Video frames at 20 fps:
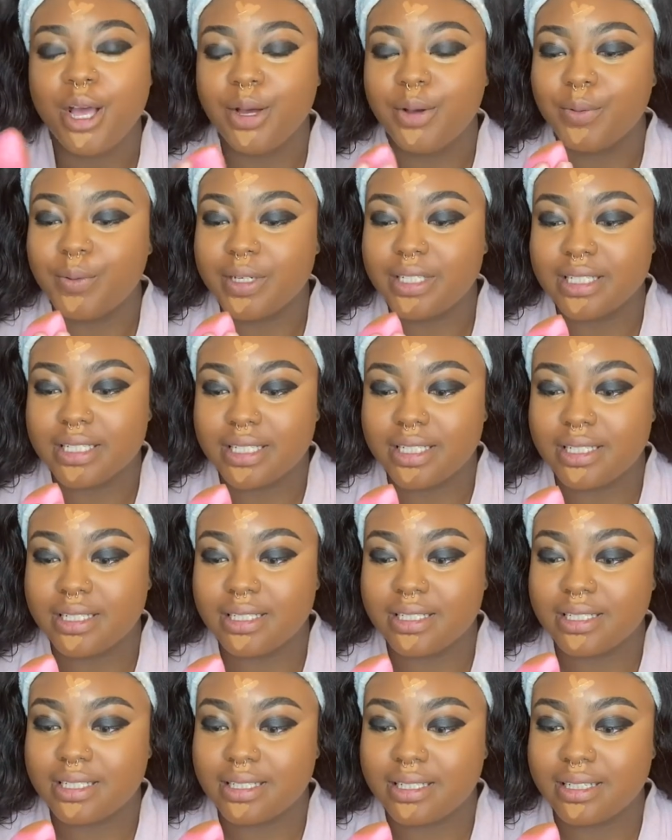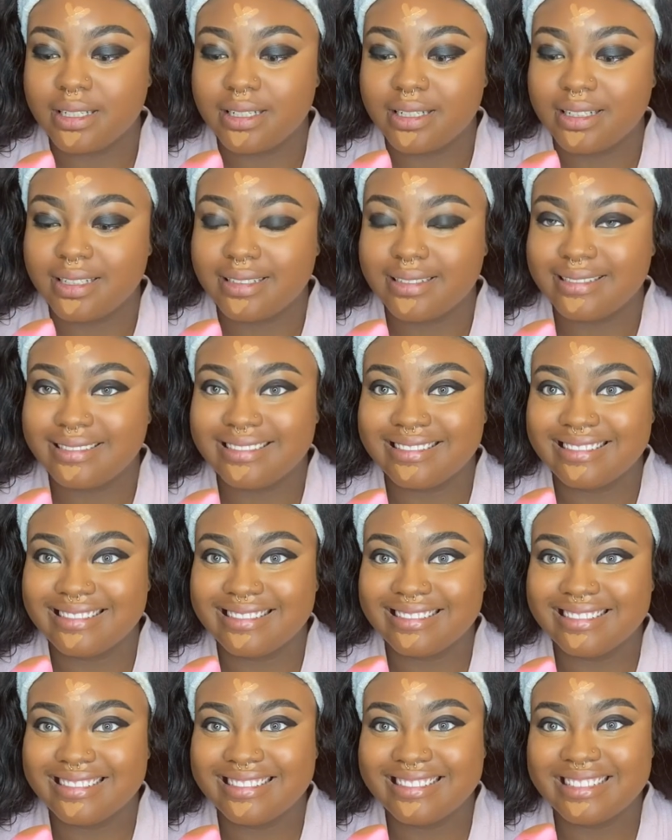what's this?
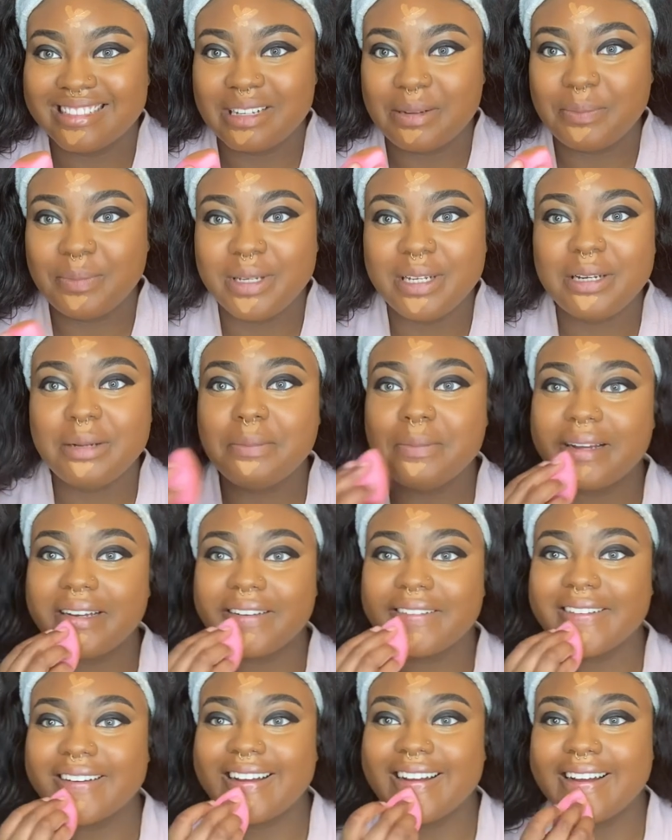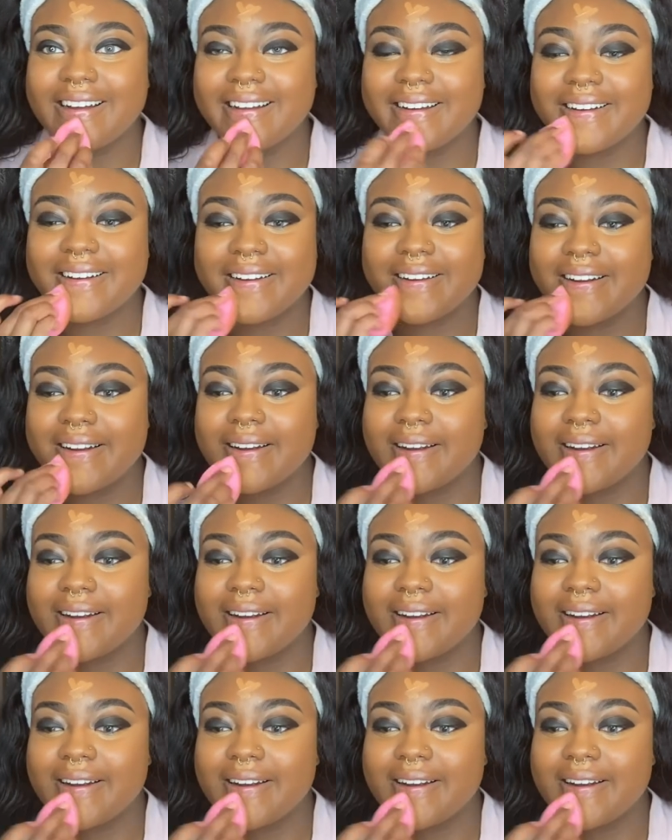The Beauty Bakery Egg.